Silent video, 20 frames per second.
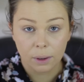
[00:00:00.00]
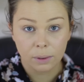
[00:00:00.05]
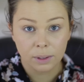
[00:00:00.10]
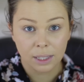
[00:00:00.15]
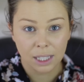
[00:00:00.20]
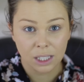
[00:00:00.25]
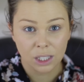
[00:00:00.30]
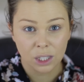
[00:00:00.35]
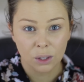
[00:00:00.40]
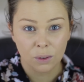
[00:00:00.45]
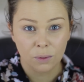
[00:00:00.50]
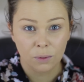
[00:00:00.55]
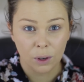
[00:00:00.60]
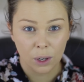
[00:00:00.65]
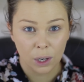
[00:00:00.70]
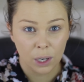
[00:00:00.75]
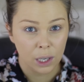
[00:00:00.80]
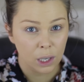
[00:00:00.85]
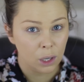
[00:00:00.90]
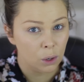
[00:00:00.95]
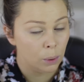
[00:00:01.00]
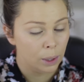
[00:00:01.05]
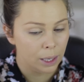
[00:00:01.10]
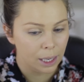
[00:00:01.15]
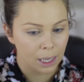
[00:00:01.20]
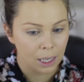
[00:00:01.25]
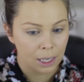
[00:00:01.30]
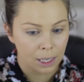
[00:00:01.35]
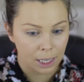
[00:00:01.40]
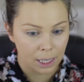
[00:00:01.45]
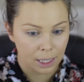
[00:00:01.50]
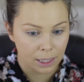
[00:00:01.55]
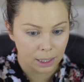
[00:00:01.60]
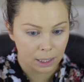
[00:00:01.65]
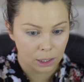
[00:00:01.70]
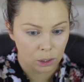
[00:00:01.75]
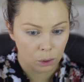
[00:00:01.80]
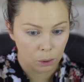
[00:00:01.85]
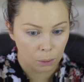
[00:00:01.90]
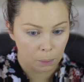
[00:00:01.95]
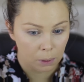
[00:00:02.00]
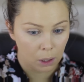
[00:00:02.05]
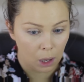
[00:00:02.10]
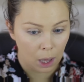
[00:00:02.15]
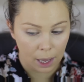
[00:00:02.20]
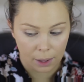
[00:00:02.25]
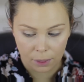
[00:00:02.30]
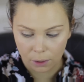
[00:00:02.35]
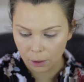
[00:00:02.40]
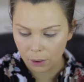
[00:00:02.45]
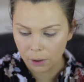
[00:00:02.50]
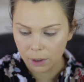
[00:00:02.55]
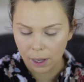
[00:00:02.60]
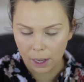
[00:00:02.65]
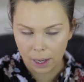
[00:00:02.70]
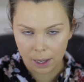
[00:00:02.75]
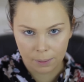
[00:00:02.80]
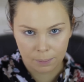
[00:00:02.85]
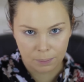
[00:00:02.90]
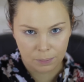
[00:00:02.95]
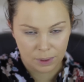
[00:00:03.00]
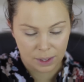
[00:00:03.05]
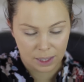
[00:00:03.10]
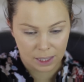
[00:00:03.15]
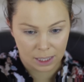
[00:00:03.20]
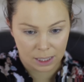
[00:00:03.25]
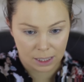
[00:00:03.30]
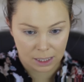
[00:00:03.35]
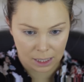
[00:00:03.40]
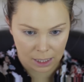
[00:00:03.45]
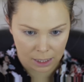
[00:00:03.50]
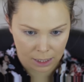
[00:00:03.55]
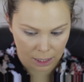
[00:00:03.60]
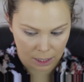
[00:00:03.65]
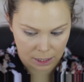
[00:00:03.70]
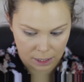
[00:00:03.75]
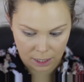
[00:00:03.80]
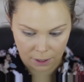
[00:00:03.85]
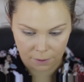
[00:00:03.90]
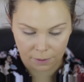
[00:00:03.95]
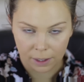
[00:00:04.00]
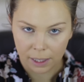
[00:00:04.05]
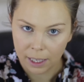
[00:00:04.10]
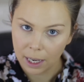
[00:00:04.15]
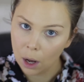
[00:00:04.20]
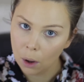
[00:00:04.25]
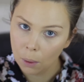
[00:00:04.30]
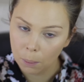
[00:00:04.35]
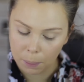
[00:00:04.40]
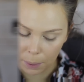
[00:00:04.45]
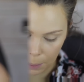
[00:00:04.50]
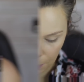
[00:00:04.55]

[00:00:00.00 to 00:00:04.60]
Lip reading: That was actually very quick and easy to apply though. This does definitely help.